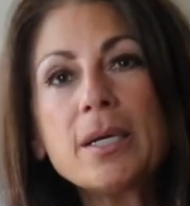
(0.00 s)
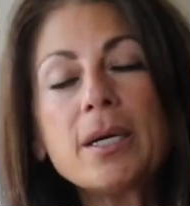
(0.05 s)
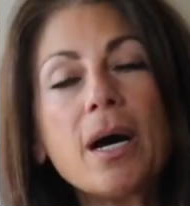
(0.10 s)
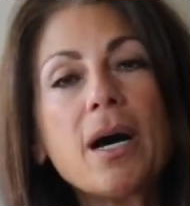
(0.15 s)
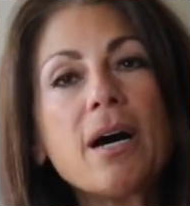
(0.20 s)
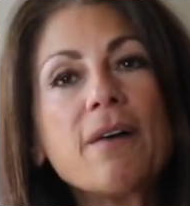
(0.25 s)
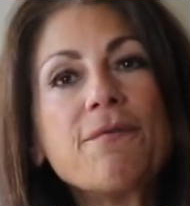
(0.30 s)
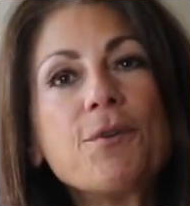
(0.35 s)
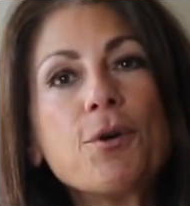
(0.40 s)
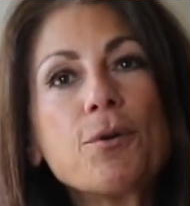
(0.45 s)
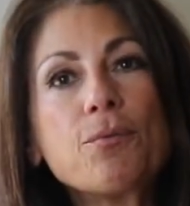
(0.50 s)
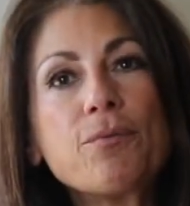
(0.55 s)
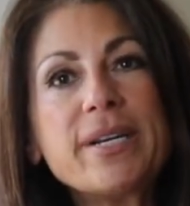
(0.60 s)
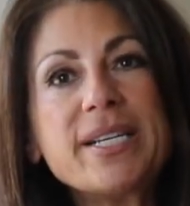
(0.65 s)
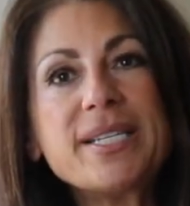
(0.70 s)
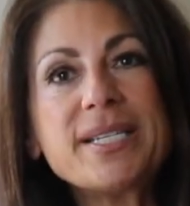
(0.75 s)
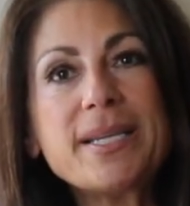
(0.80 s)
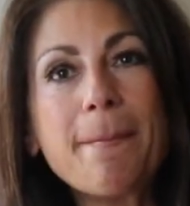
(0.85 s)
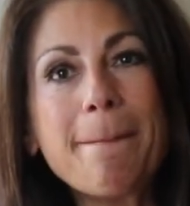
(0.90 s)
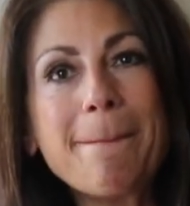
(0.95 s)
of your
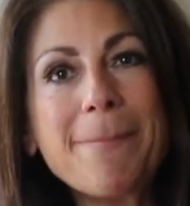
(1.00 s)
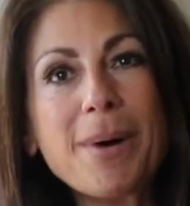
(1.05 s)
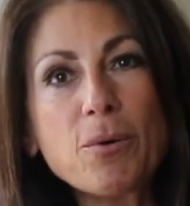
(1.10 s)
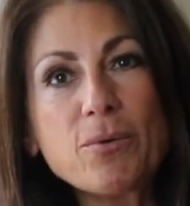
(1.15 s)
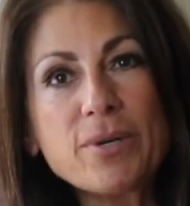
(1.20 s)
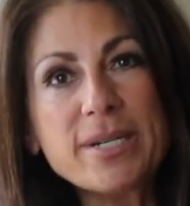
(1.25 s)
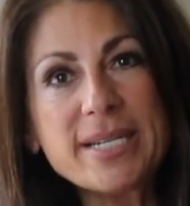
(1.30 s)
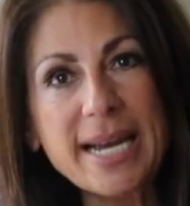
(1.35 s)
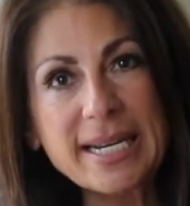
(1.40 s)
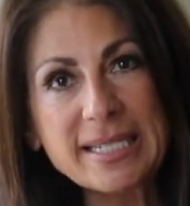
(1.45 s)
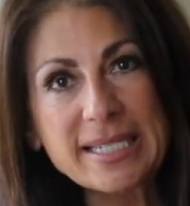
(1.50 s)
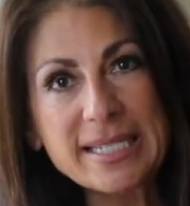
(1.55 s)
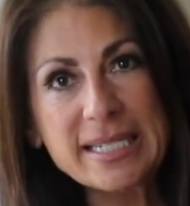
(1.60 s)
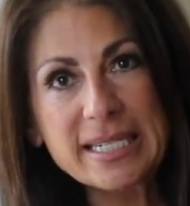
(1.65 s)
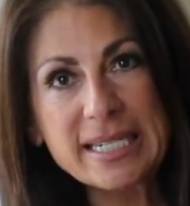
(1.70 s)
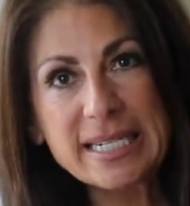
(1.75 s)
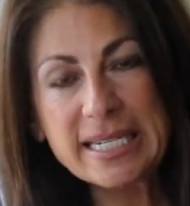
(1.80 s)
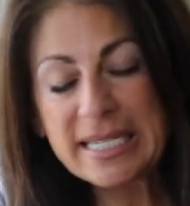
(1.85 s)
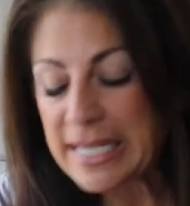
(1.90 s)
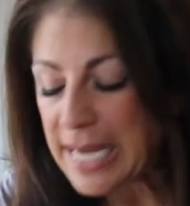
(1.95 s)
recent bone
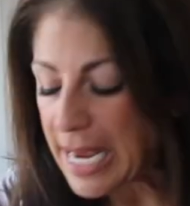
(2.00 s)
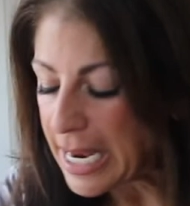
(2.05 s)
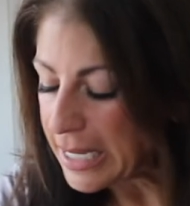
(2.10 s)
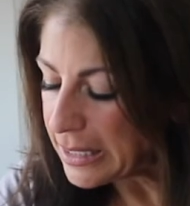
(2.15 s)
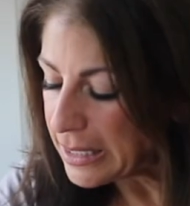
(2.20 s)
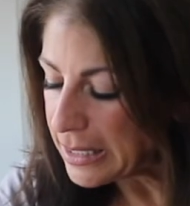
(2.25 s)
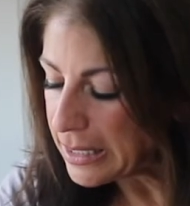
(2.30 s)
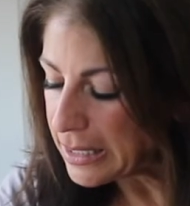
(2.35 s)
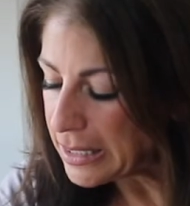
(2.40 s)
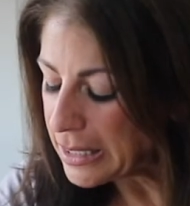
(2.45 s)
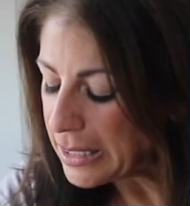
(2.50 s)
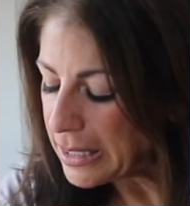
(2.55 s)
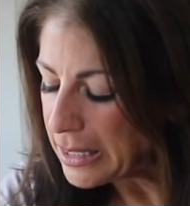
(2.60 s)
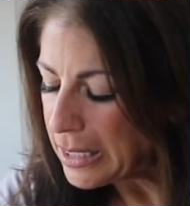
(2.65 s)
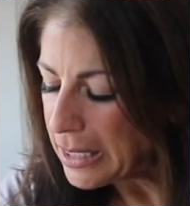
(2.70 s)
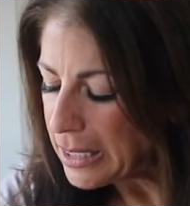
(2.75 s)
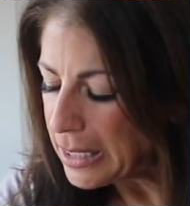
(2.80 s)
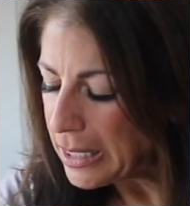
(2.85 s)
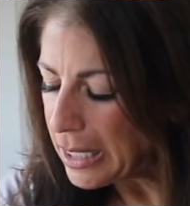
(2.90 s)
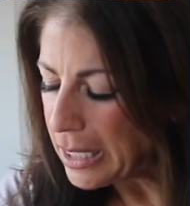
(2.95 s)
density test,
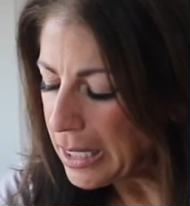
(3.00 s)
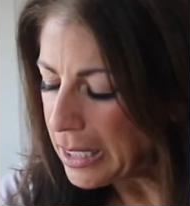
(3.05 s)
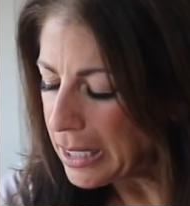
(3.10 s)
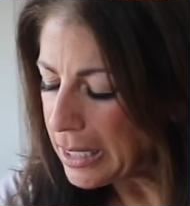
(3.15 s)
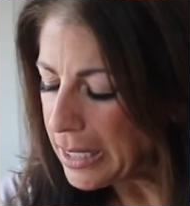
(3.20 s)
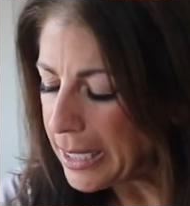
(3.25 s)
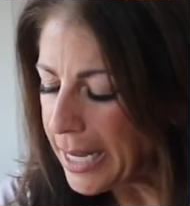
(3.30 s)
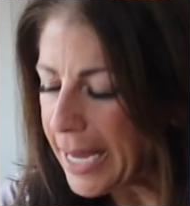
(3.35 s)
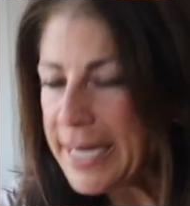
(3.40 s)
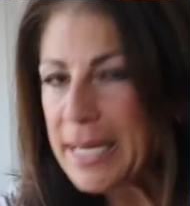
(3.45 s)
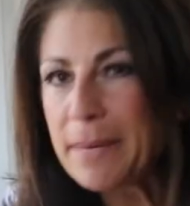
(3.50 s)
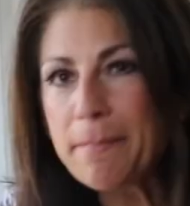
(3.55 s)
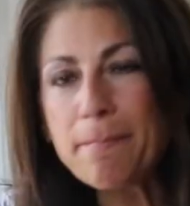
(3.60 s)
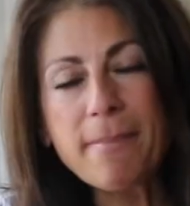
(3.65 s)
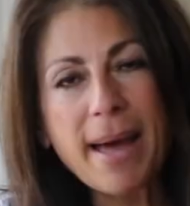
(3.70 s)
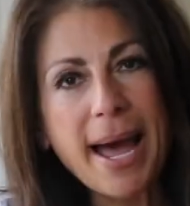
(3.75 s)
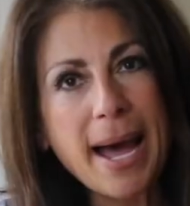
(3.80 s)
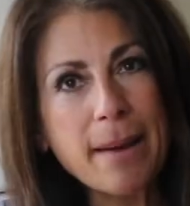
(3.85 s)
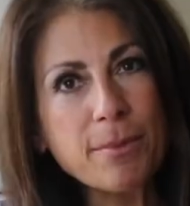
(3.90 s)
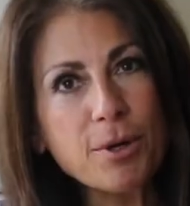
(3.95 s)
any
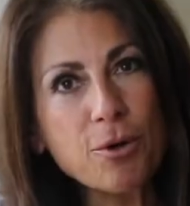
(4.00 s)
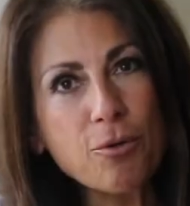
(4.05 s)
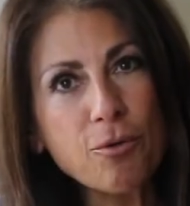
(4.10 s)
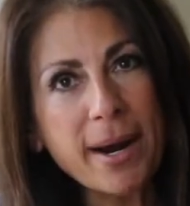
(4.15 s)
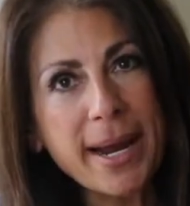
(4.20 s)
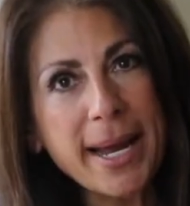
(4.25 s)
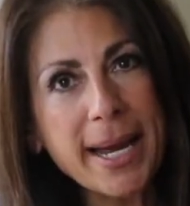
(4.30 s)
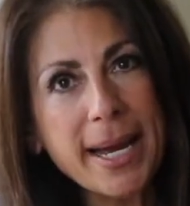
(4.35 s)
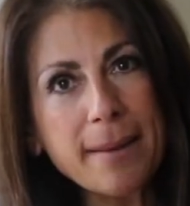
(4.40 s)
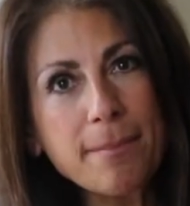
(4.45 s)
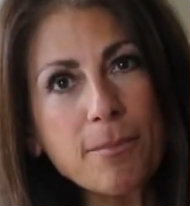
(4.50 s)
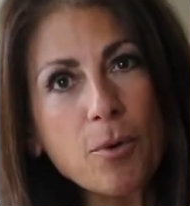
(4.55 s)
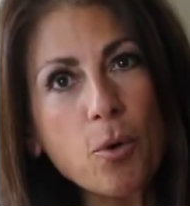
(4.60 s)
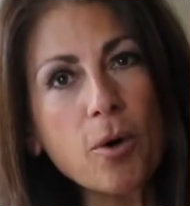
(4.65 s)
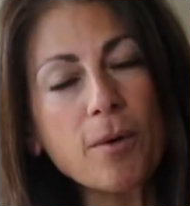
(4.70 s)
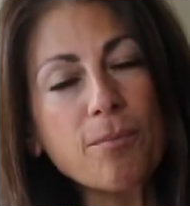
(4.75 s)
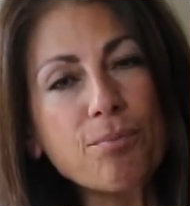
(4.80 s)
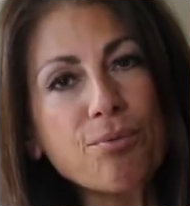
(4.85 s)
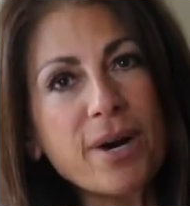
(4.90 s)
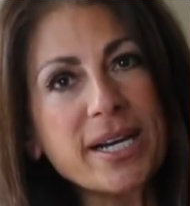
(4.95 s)
mammogram
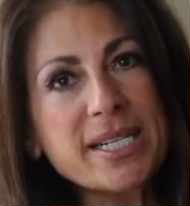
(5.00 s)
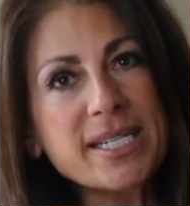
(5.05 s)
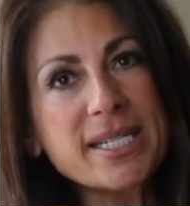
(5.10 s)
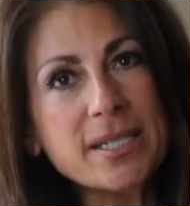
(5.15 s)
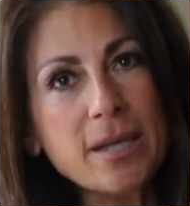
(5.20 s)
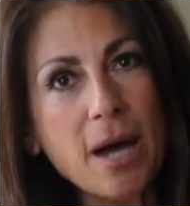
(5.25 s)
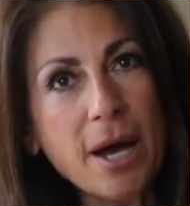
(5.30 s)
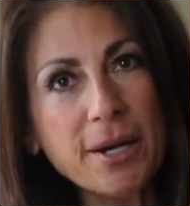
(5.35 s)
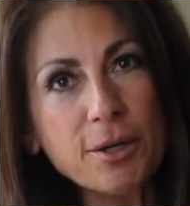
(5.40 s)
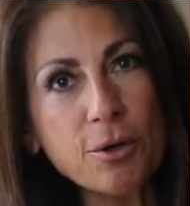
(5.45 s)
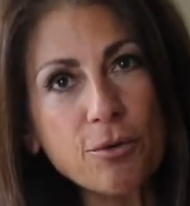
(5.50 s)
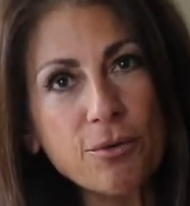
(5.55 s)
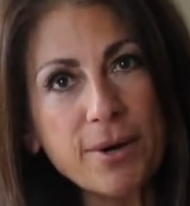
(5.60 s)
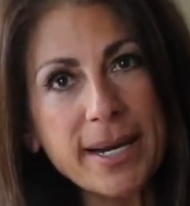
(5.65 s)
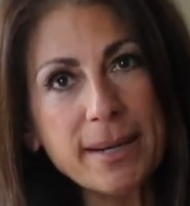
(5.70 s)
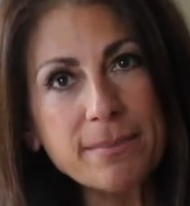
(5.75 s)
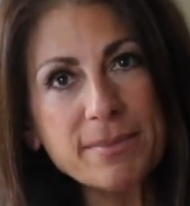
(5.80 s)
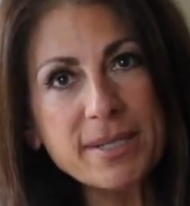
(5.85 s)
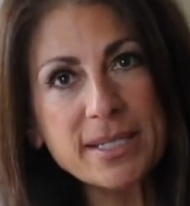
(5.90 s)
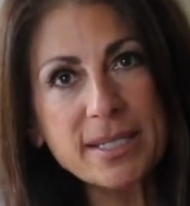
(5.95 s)
or breast
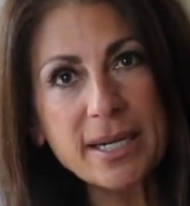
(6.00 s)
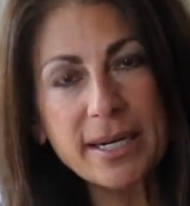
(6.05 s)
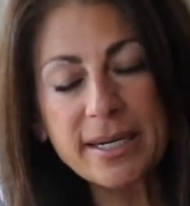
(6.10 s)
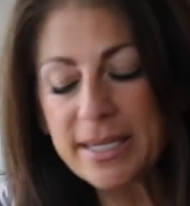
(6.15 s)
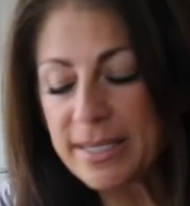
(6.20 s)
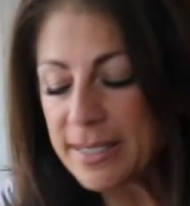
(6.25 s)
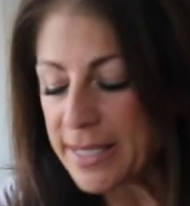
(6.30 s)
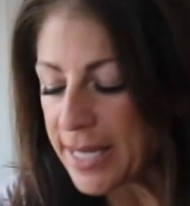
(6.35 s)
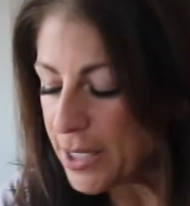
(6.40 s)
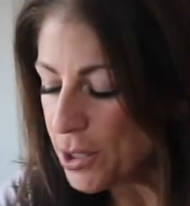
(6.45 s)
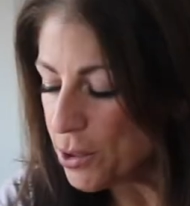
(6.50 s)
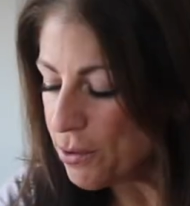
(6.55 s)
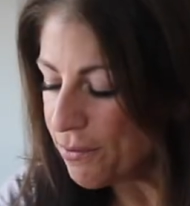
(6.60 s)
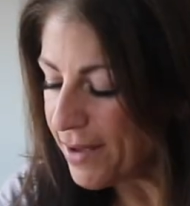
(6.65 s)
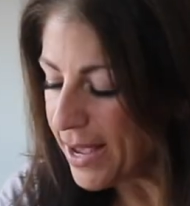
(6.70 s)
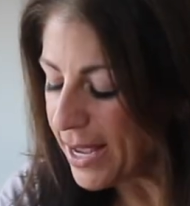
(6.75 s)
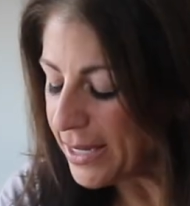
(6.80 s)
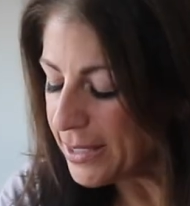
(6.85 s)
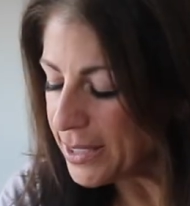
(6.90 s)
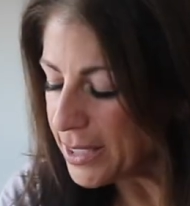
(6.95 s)
sonogram studies that you've
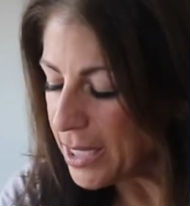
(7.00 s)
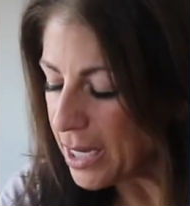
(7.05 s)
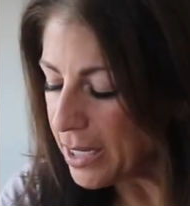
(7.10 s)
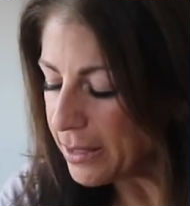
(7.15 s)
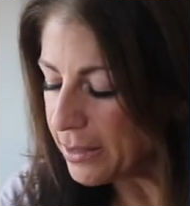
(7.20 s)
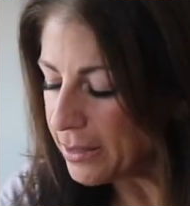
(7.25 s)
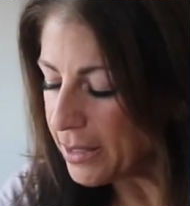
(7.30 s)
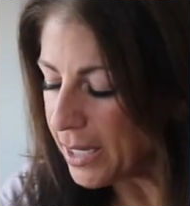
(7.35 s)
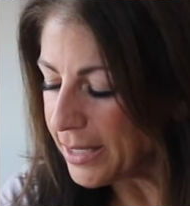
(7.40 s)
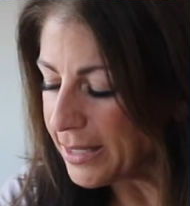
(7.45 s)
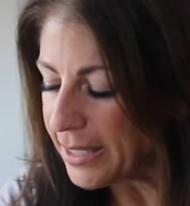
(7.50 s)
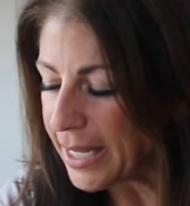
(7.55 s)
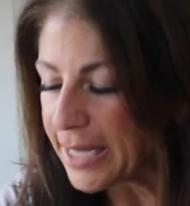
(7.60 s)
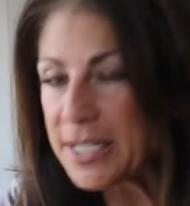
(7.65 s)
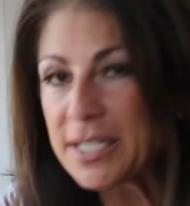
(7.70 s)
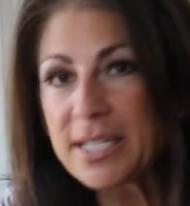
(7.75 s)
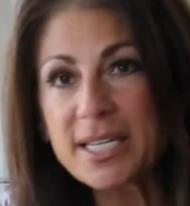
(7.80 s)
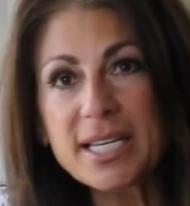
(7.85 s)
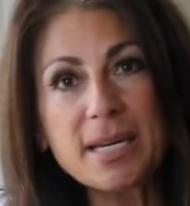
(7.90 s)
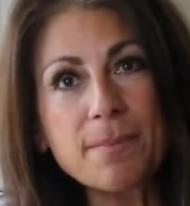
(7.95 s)
had done. I'd like
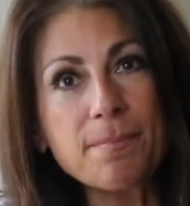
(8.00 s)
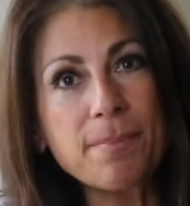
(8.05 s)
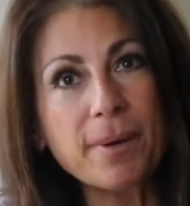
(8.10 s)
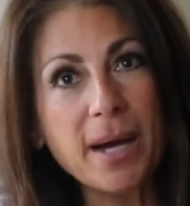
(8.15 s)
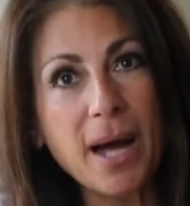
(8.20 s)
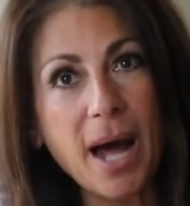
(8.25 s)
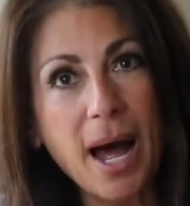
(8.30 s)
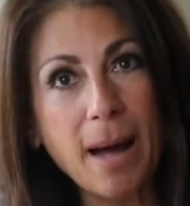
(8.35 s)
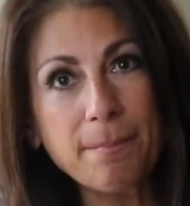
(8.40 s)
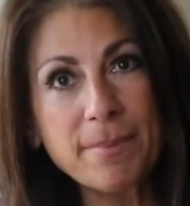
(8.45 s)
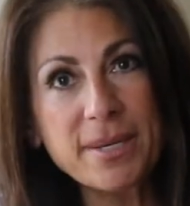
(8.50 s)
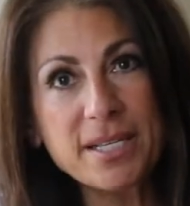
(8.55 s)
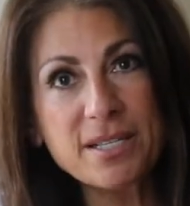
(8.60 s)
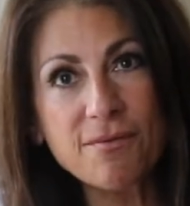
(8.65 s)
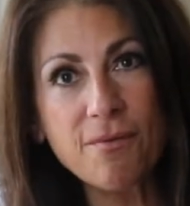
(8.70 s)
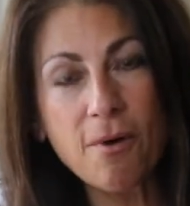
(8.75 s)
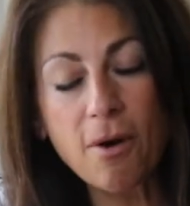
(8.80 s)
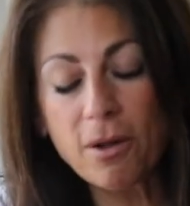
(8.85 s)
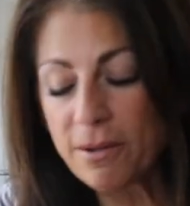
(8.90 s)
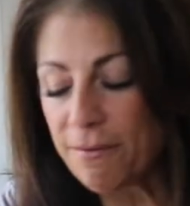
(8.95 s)
to keep copies
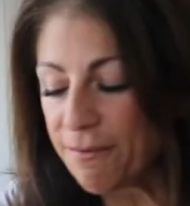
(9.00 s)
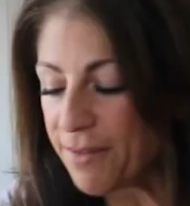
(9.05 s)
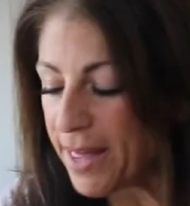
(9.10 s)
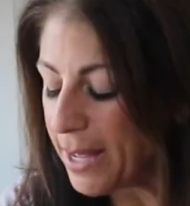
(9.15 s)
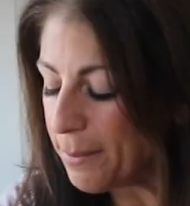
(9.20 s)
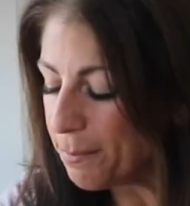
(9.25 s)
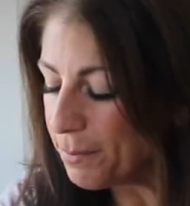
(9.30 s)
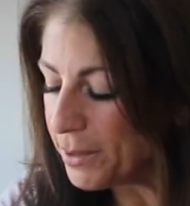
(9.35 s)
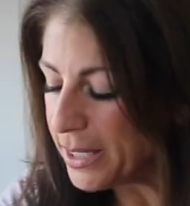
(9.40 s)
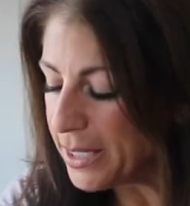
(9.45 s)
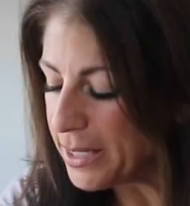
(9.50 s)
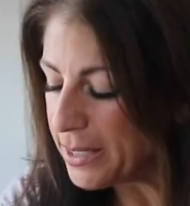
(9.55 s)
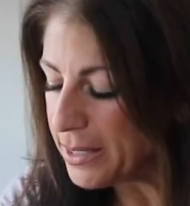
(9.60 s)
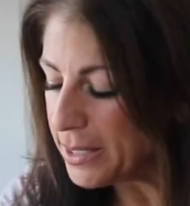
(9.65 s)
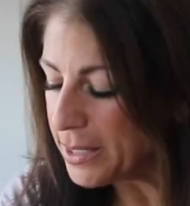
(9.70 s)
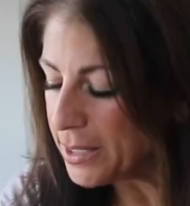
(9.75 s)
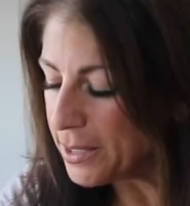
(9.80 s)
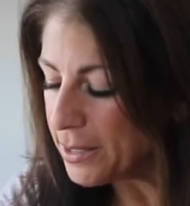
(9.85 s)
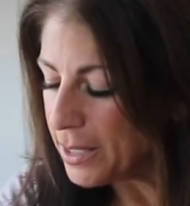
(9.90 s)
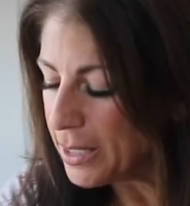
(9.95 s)
of all of that,
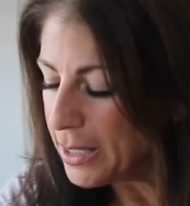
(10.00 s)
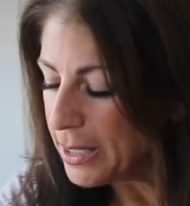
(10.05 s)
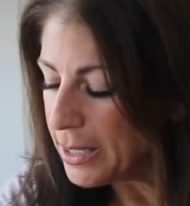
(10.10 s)
please.